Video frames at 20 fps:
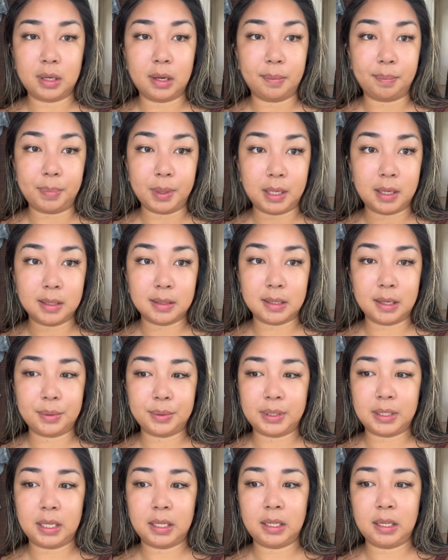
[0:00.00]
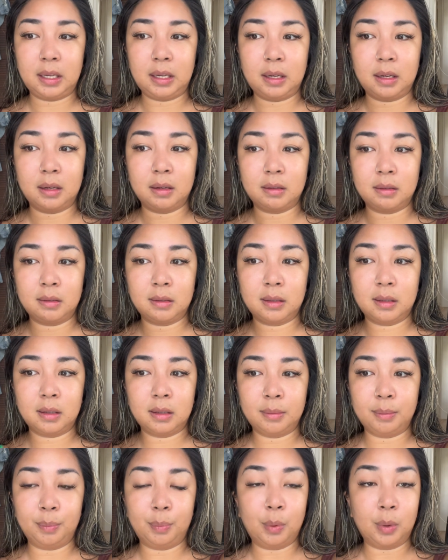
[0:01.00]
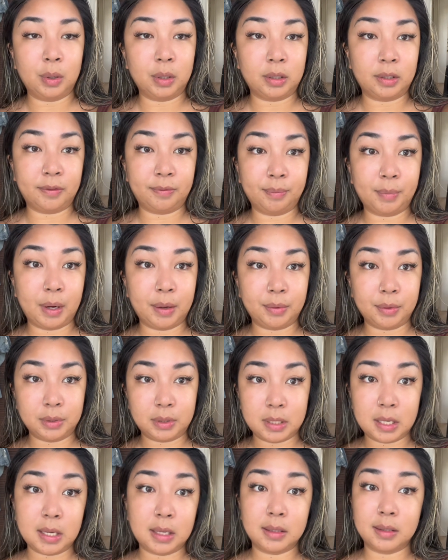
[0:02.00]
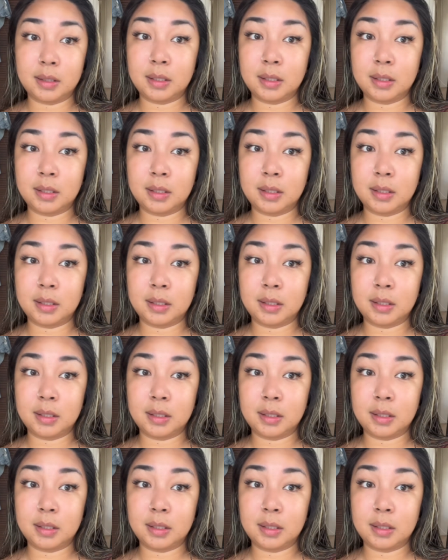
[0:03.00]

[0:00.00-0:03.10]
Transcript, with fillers: up because I was getting bored of my routine.